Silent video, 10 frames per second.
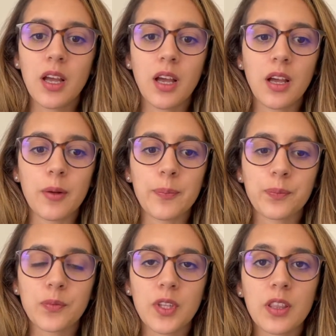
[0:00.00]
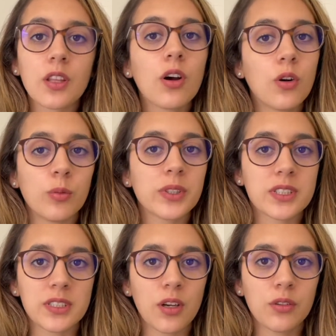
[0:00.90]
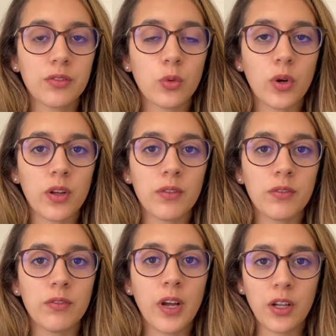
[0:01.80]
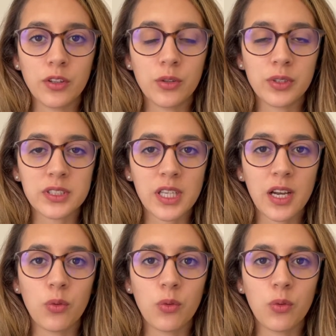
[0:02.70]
The home itself, what value it's at,